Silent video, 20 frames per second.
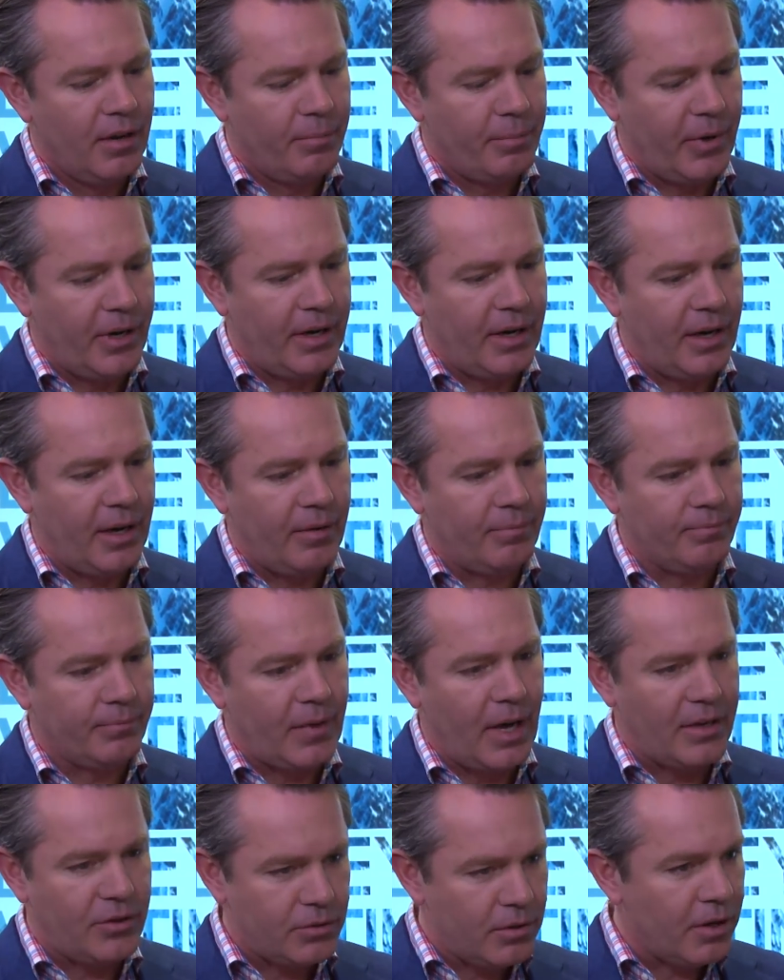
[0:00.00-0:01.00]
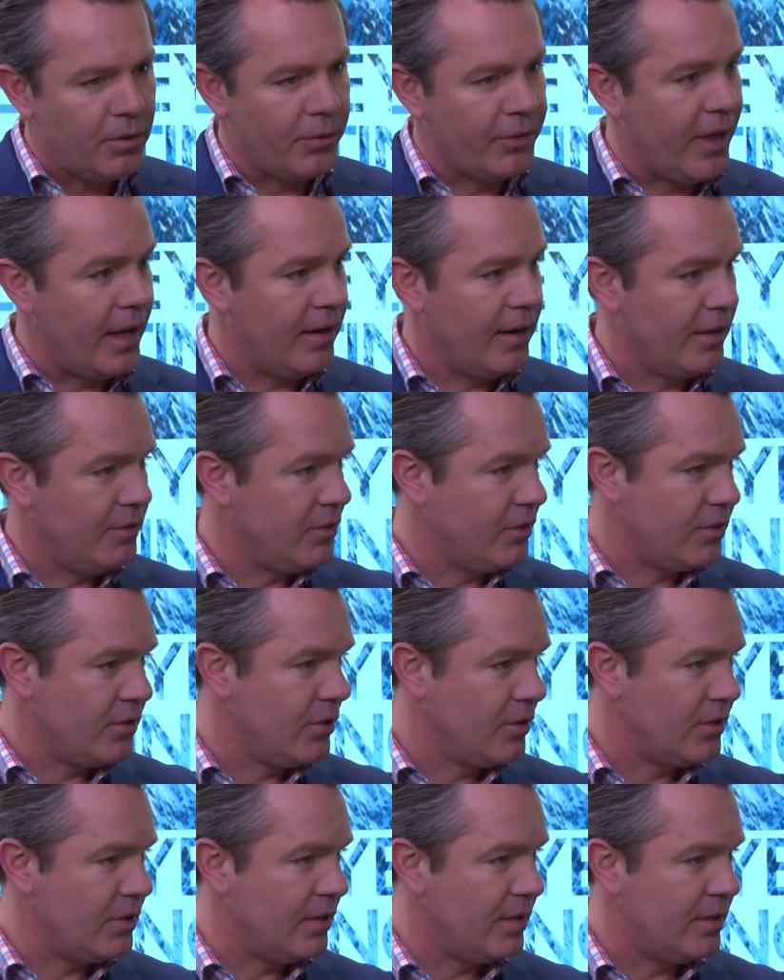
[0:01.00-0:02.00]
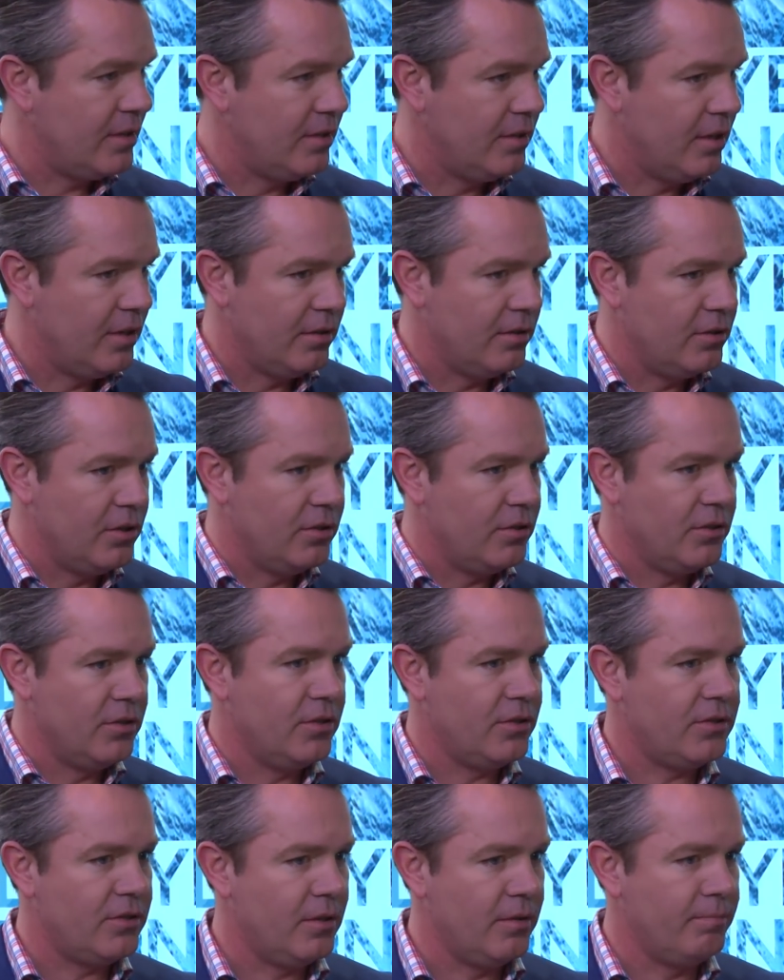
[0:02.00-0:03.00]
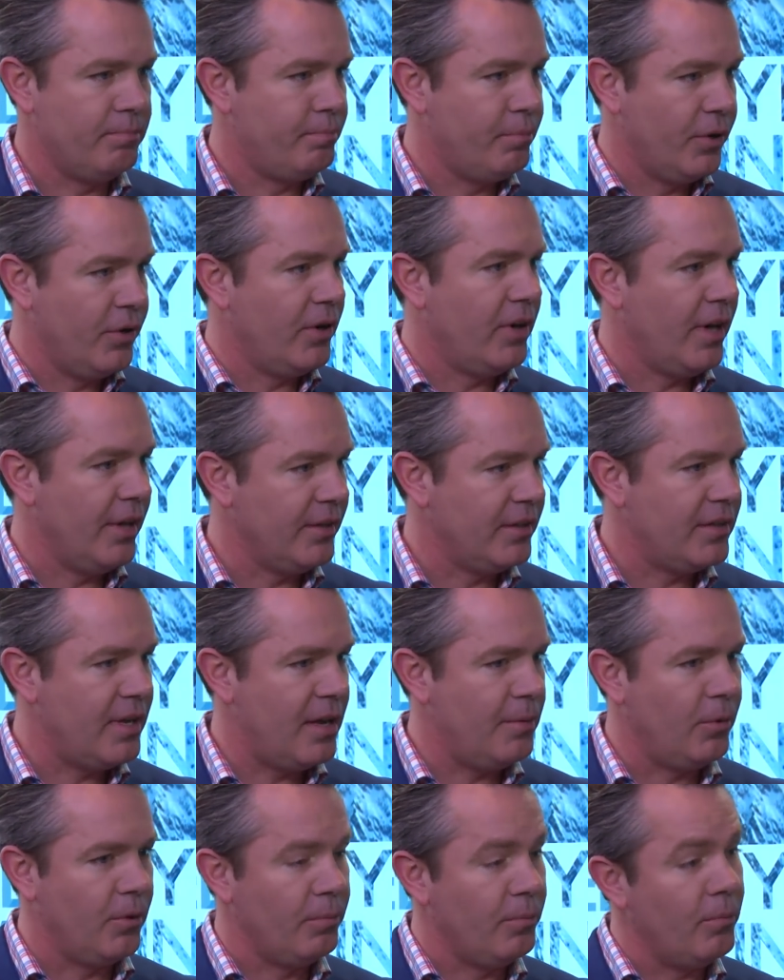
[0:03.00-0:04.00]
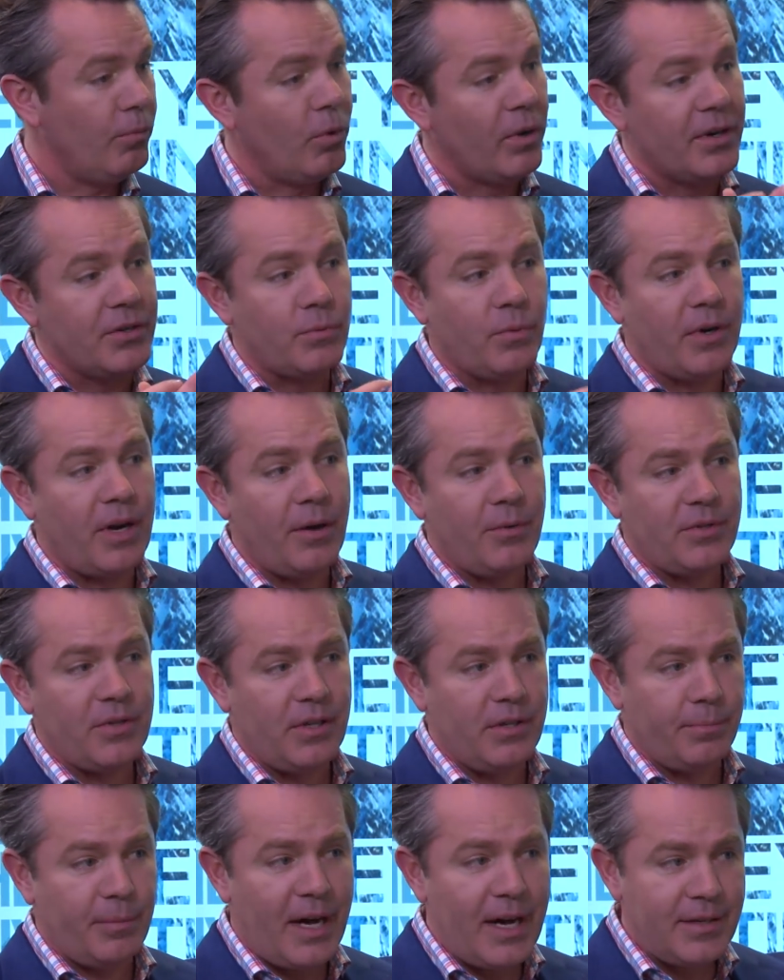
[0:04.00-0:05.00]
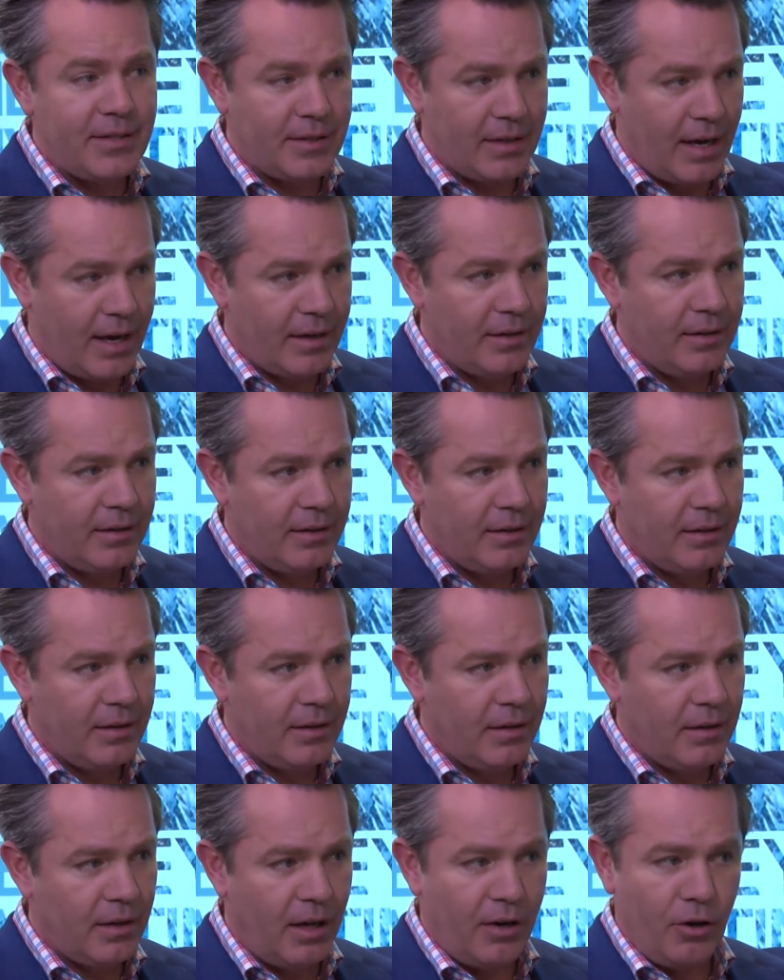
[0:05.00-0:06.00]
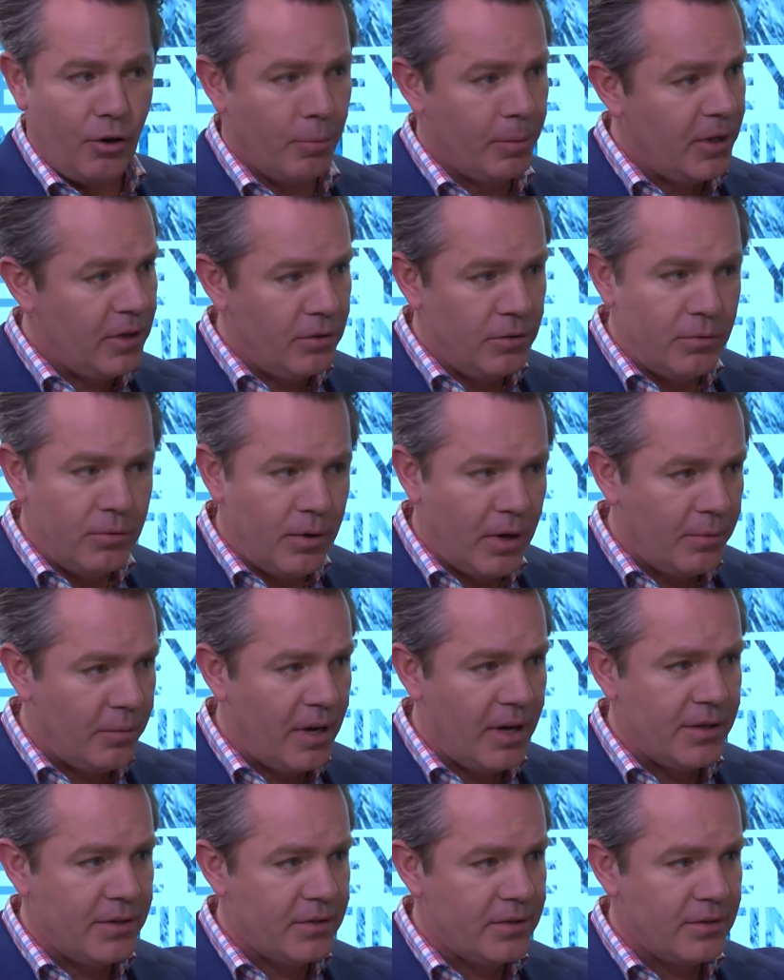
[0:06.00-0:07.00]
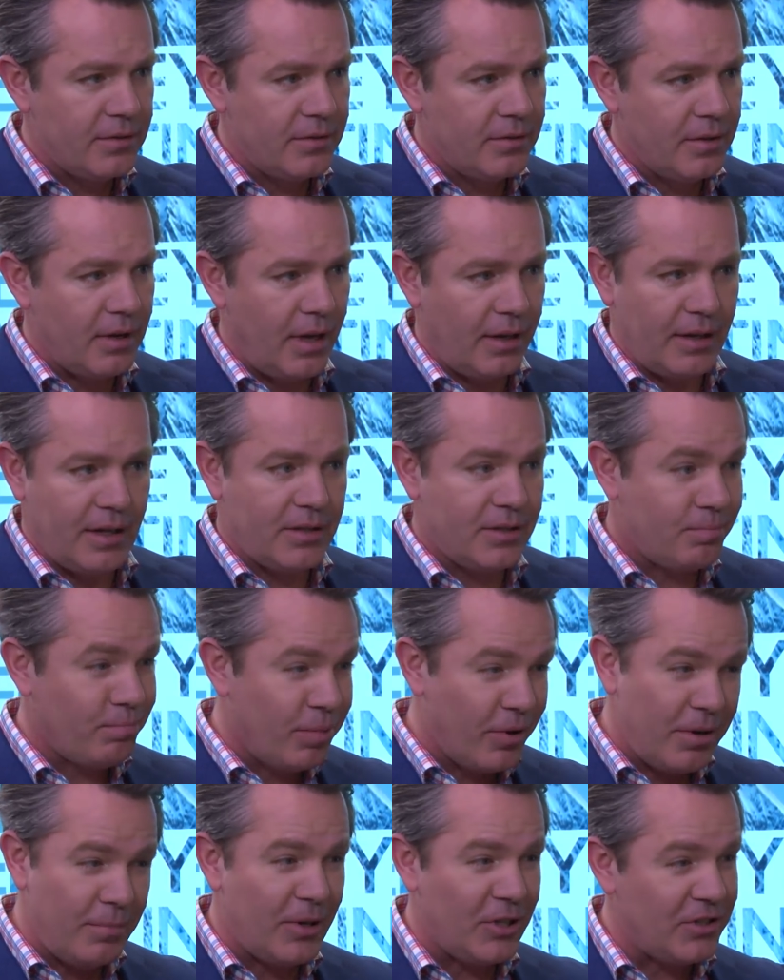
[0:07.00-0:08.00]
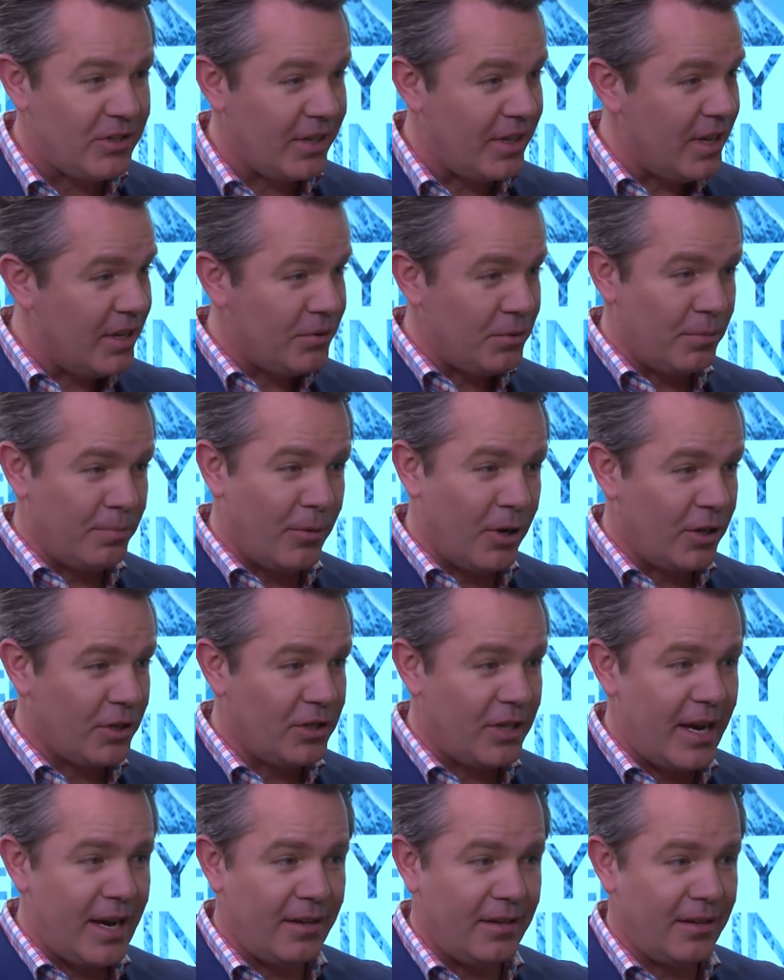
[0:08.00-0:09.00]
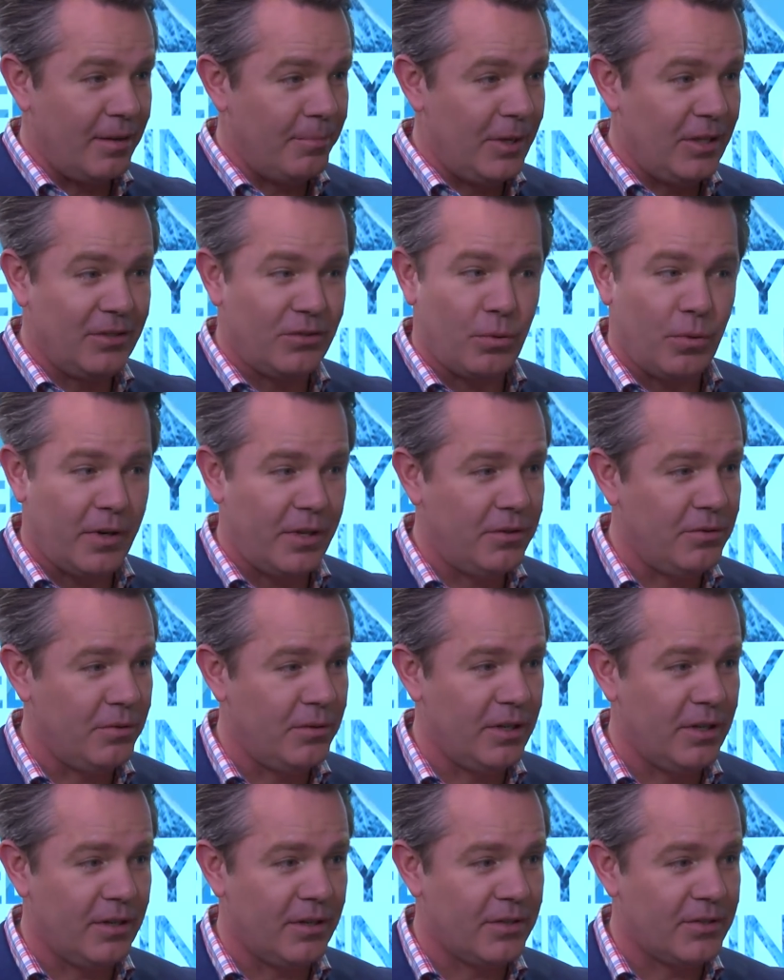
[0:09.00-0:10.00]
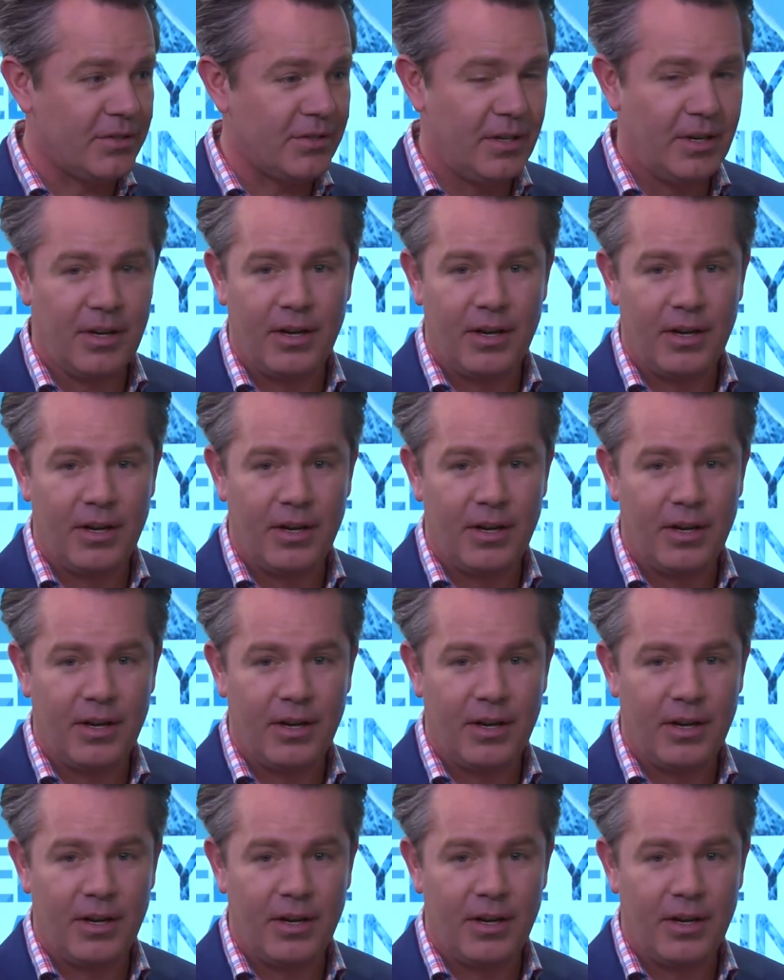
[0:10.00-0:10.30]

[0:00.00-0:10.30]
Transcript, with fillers: But um, I struggle with that. I just, just, to, just to put it on the table. Whereas when I was on the buy side and nobody knew who I was, and that's pretty much the case with Mark Shatton. I mean, 22 years,